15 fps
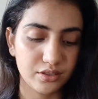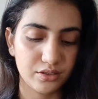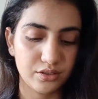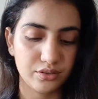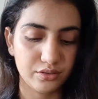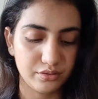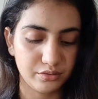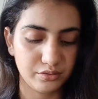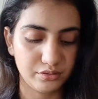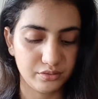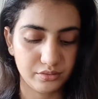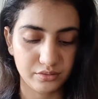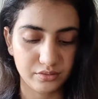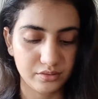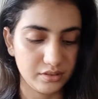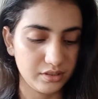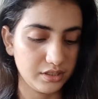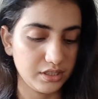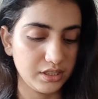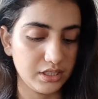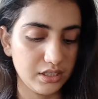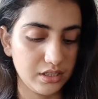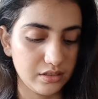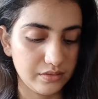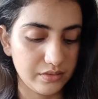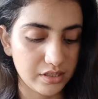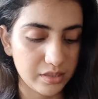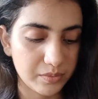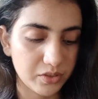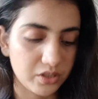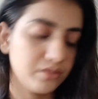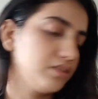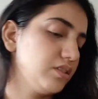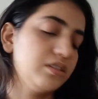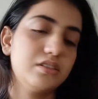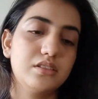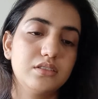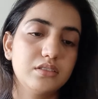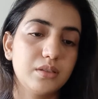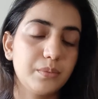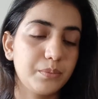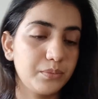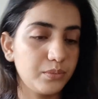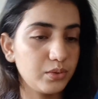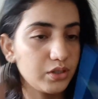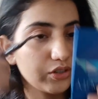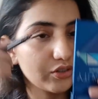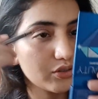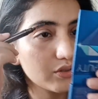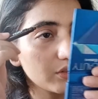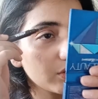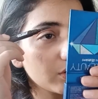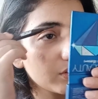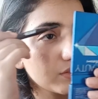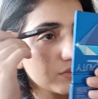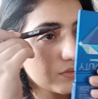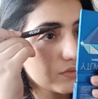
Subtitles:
So first I'm gonna just brush off.